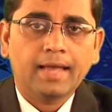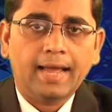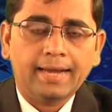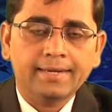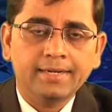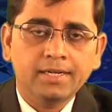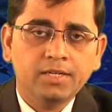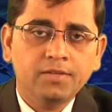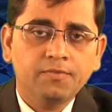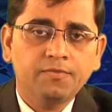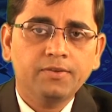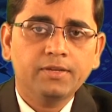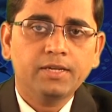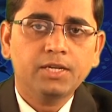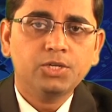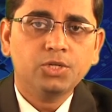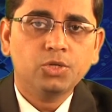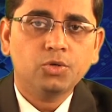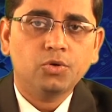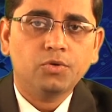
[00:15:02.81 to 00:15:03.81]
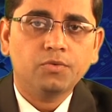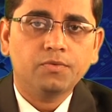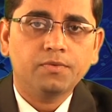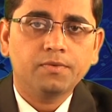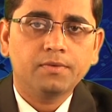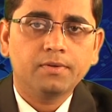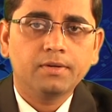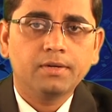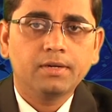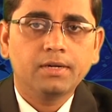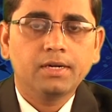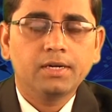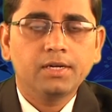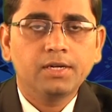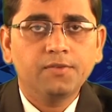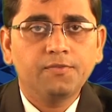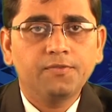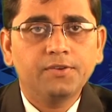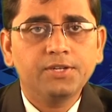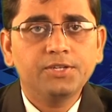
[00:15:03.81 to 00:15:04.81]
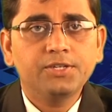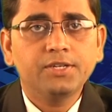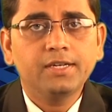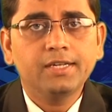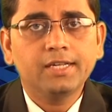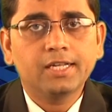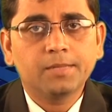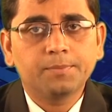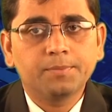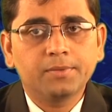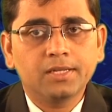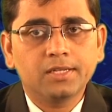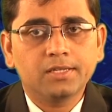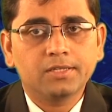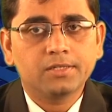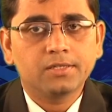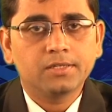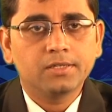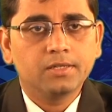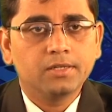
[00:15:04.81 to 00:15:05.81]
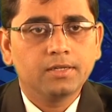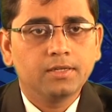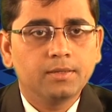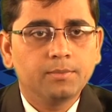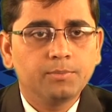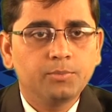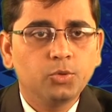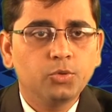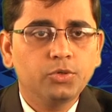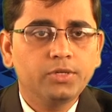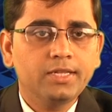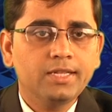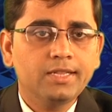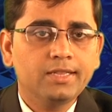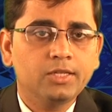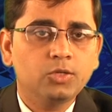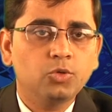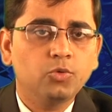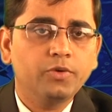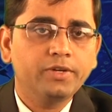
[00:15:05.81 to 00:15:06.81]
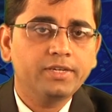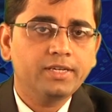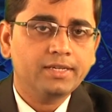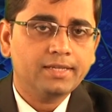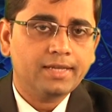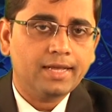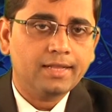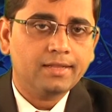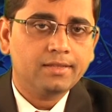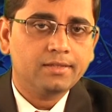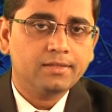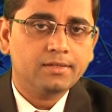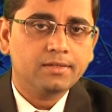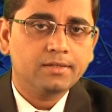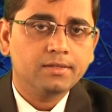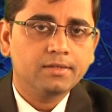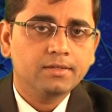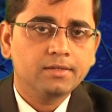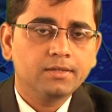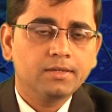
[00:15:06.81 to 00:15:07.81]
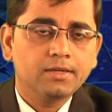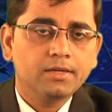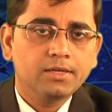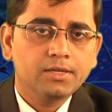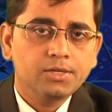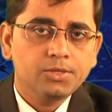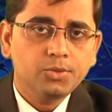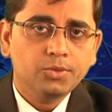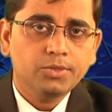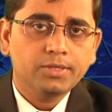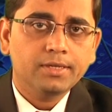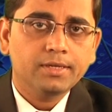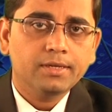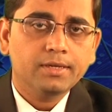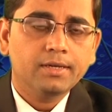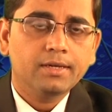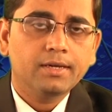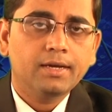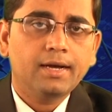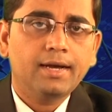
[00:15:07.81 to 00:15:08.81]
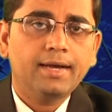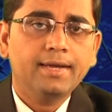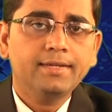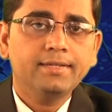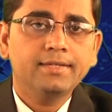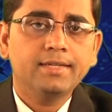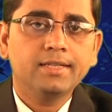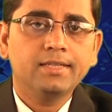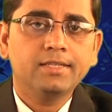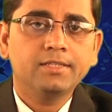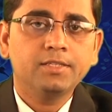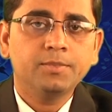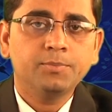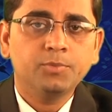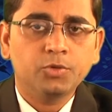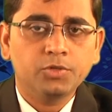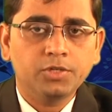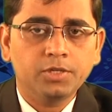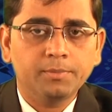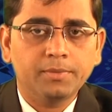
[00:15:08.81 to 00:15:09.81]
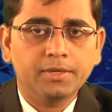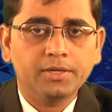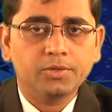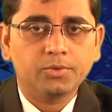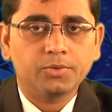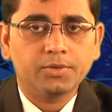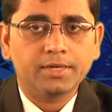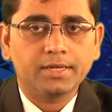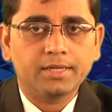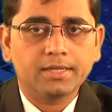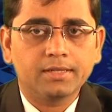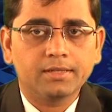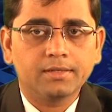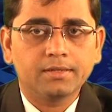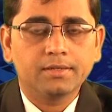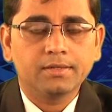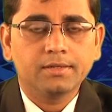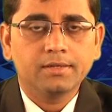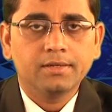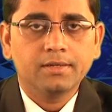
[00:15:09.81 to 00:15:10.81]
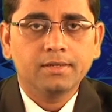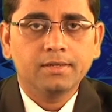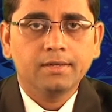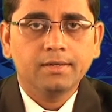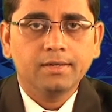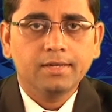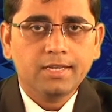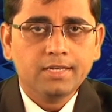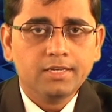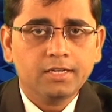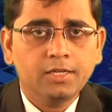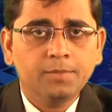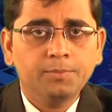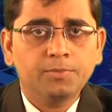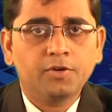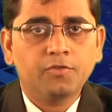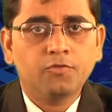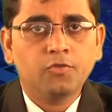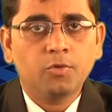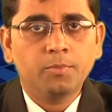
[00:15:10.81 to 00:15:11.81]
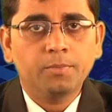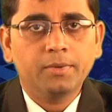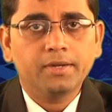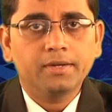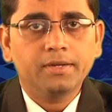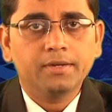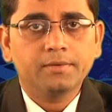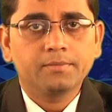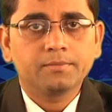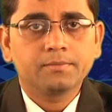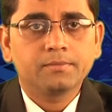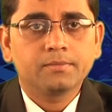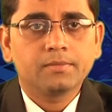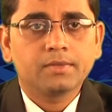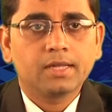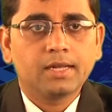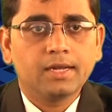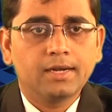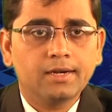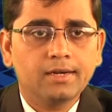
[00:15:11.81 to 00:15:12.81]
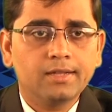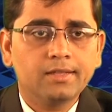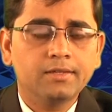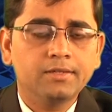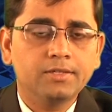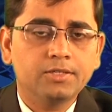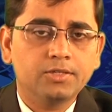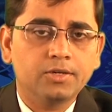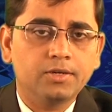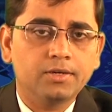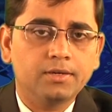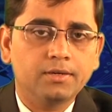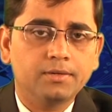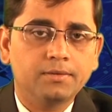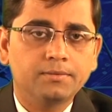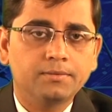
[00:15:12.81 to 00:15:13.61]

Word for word: Identification of differentially expressed proteins in ovarian cancer using high density protein microarrays, a study performed by Hudson et al.